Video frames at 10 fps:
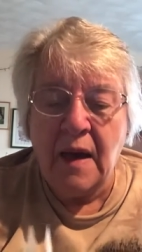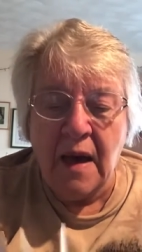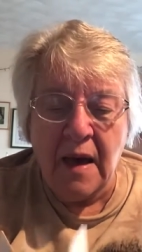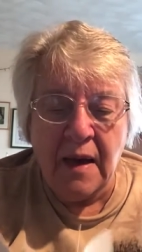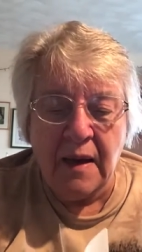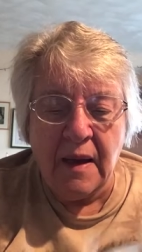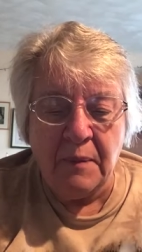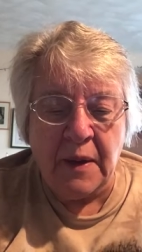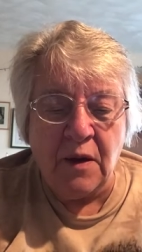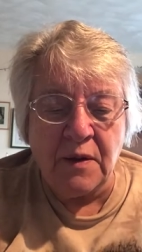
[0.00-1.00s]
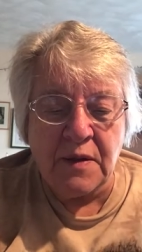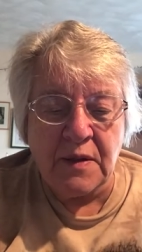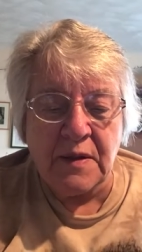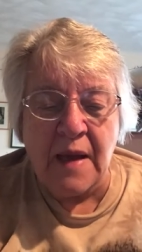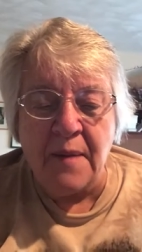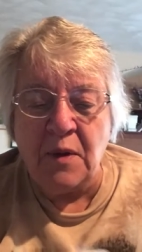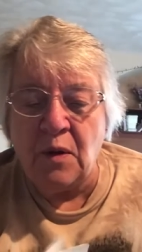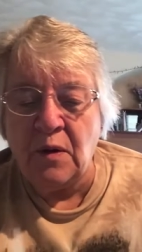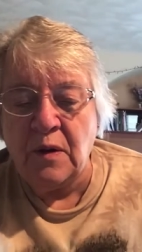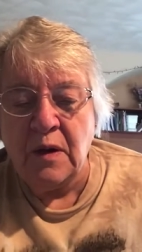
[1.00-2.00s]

uh, because Samuel